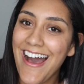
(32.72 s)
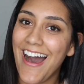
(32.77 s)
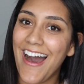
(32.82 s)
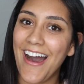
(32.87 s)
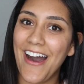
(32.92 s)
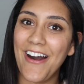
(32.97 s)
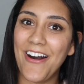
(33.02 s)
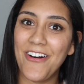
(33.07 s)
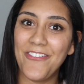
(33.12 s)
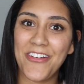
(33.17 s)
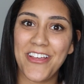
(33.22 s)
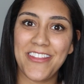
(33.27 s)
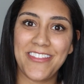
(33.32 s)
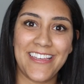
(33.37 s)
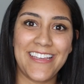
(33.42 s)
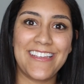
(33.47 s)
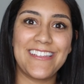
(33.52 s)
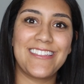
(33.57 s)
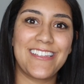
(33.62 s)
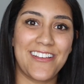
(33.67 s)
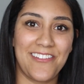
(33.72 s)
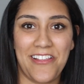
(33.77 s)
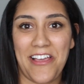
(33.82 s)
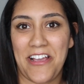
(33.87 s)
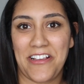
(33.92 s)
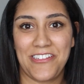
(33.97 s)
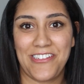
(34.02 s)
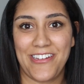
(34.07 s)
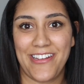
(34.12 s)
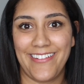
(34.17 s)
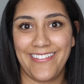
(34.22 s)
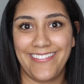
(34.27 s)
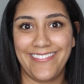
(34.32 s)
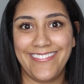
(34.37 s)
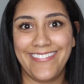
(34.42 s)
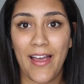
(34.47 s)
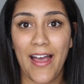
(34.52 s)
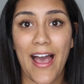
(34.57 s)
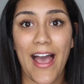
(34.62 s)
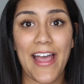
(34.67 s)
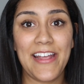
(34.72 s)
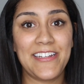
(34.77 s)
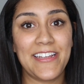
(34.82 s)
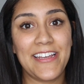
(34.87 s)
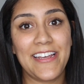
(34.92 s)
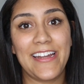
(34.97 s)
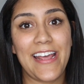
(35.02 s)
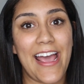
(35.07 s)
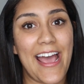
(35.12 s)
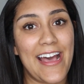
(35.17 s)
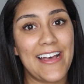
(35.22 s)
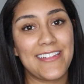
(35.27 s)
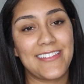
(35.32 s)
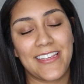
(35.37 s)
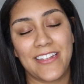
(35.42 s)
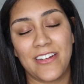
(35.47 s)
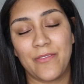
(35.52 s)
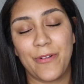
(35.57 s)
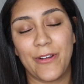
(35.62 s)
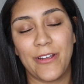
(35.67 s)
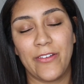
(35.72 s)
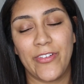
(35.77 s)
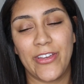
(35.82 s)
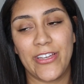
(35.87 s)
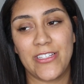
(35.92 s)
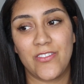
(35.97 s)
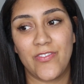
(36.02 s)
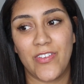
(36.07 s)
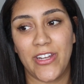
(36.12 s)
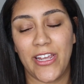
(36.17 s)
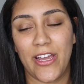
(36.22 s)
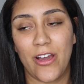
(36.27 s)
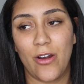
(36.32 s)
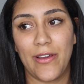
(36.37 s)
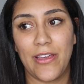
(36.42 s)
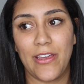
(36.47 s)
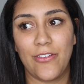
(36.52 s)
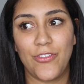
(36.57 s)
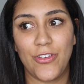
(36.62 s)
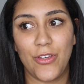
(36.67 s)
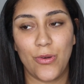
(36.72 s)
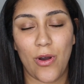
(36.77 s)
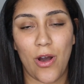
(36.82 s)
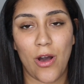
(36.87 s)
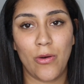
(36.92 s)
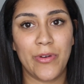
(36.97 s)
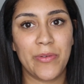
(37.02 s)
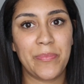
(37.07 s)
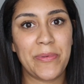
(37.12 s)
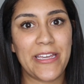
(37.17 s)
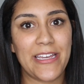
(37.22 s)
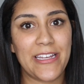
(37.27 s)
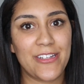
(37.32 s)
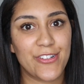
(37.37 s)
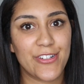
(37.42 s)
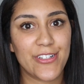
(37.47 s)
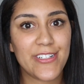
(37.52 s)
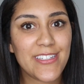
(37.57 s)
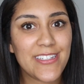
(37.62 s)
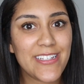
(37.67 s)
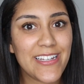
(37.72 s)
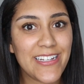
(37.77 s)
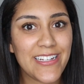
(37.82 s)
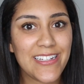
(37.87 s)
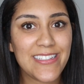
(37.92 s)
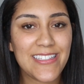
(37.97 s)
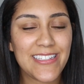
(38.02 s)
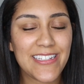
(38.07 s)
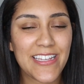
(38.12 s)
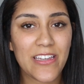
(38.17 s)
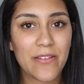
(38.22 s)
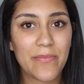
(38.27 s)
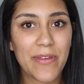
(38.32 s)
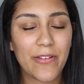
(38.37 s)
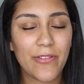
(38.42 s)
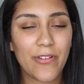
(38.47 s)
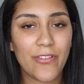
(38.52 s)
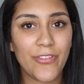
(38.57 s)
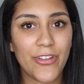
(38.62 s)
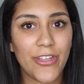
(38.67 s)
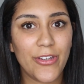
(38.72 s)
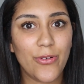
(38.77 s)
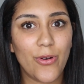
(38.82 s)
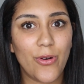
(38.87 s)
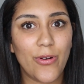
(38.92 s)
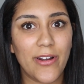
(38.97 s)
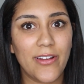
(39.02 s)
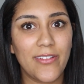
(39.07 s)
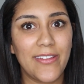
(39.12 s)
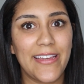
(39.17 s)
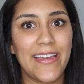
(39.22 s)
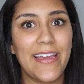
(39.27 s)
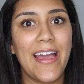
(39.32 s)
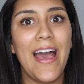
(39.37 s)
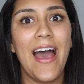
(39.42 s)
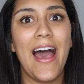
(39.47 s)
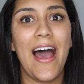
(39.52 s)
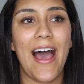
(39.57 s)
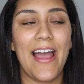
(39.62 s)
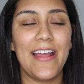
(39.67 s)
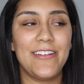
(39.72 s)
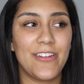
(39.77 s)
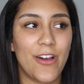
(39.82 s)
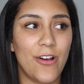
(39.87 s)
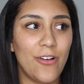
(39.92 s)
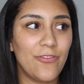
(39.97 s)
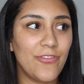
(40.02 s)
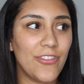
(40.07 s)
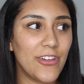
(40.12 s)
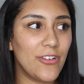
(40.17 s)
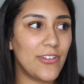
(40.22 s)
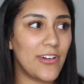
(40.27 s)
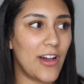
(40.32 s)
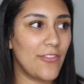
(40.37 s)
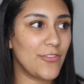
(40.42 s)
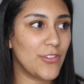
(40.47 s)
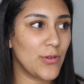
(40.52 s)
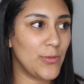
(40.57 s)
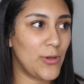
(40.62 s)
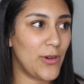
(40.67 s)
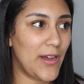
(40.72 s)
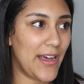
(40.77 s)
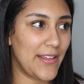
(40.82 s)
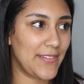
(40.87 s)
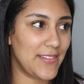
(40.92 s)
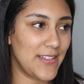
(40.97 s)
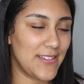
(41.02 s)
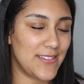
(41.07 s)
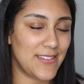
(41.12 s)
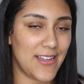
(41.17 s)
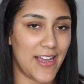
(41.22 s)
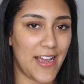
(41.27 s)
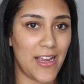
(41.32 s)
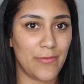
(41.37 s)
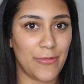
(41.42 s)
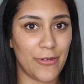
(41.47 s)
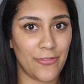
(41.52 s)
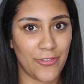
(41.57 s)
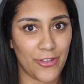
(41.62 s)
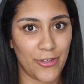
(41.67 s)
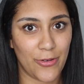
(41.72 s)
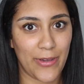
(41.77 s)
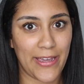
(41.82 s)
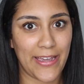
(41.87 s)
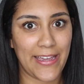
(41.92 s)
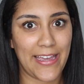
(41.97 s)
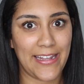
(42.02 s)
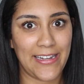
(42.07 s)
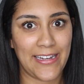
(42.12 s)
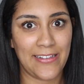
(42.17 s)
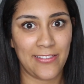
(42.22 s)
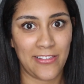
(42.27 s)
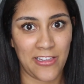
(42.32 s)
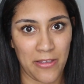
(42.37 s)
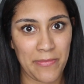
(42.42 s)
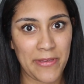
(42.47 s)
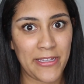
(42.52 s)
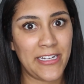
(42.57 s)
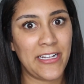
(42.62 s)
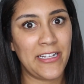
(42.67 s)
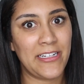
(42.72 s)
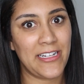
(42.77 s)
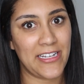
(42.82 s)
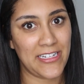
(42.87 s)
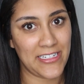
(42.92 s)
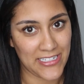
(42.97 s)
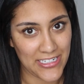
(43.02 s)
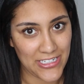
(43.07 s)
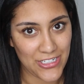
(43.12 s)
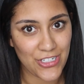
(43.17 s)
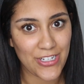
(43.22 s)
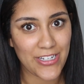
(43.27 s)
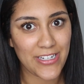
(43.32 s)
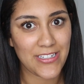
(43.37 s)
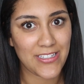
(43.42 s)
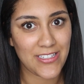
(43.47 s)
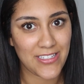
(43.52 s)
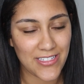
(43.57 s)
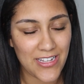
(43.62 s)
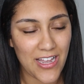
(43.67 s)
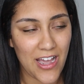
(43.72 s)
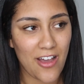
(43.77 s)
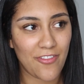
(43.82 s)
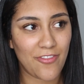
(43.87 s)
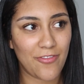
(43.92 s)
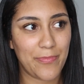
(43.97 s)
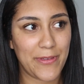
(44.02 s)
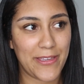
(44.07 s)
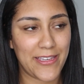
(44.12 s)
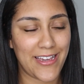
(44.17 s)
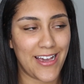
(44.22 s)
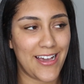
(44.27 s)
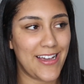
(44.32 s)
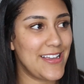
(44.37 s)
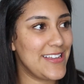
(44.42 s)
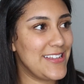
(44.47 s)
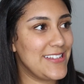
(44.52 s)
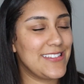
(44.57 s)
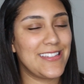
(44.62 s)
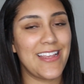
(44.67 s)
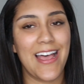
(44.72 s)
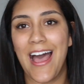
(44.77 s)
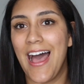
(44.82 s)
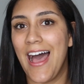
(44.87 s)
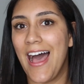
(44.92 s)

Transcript: of this collection. I did ask in a previous video if you all would be interested in seeing me review Orly. I don't feel comfortable at this time reviewing any limited edition stuff because